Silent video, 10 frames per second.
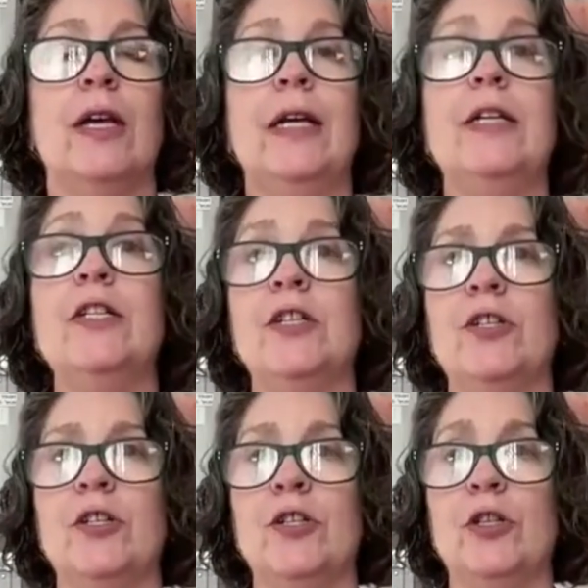in
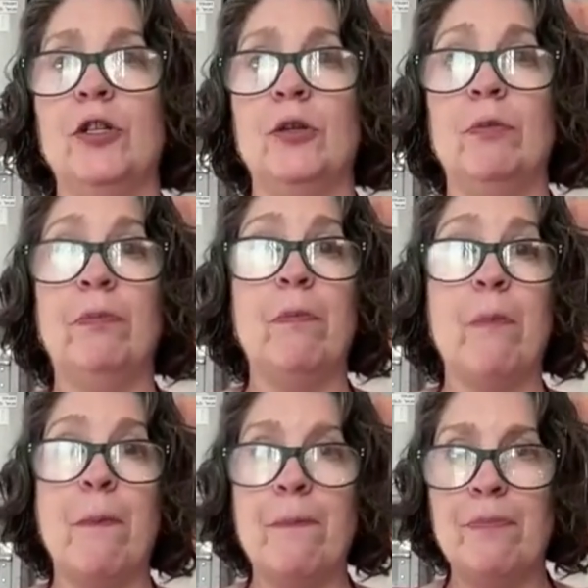addition to
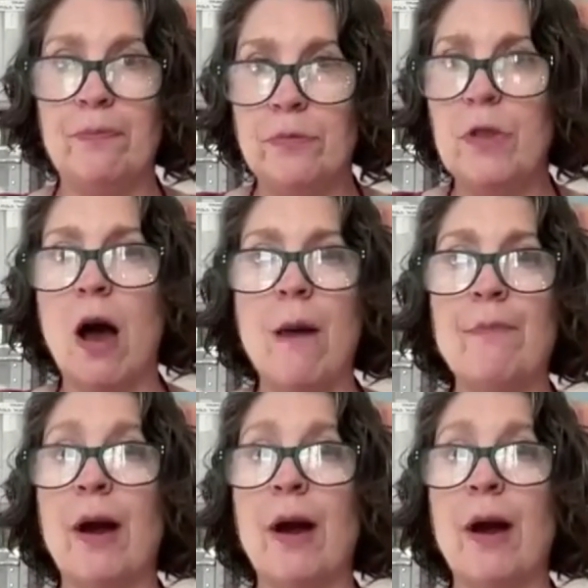not